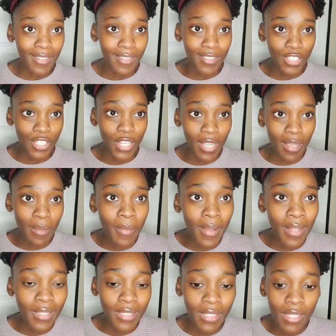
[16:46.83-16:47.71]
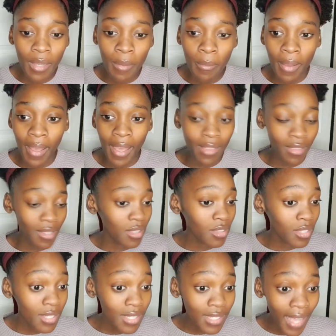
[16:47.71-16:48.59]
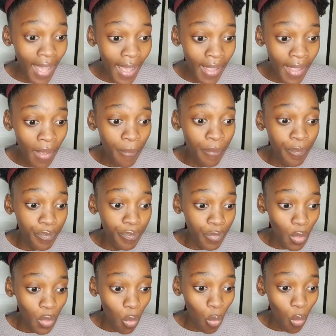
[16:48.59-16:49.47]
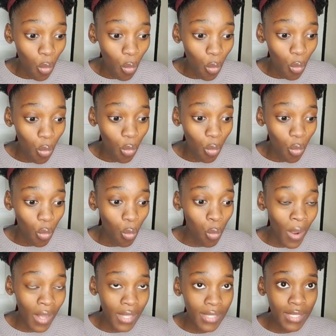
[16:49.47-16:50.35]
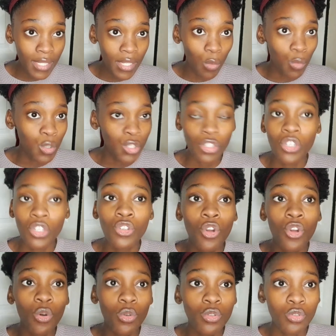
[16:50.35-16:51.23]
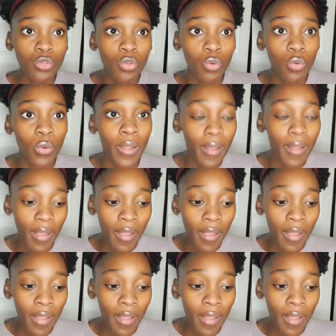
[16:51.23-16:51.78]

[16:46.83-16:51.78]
She emailed him, and then this guy, we shouldn't go to